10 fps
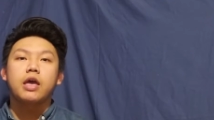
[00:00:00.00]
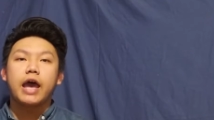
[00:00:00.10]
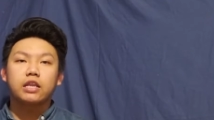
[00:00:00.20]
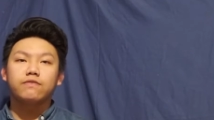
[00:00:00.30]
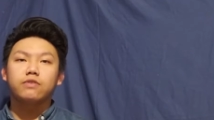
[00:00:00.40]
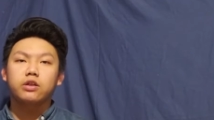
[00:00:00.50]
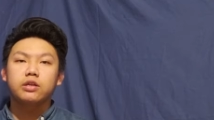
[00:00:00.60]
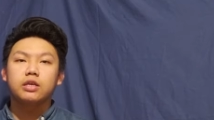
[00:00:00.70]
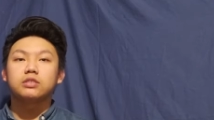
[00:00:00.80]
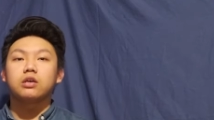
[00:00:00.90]
Active
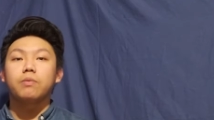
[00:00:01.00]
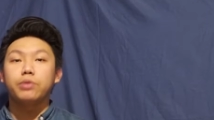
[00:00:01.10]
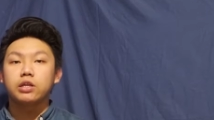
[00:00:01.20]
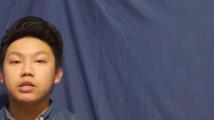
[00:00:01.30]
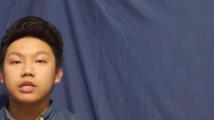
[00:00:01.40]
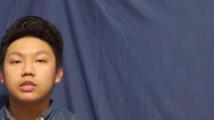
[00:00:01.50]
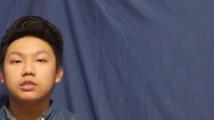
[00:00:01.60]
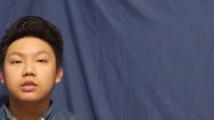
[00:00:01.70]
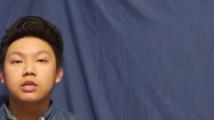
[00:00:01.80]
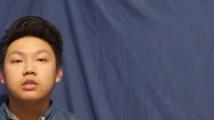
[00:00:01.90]
learning is the ability
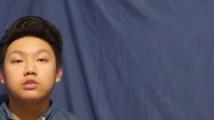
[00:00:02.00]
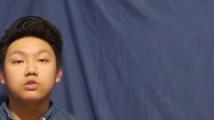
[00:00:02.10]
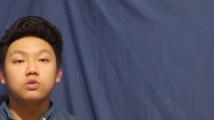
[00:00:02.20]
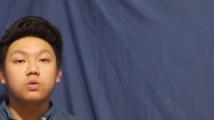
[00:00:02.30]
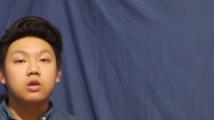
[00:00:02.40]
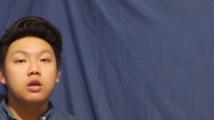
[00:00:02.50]
to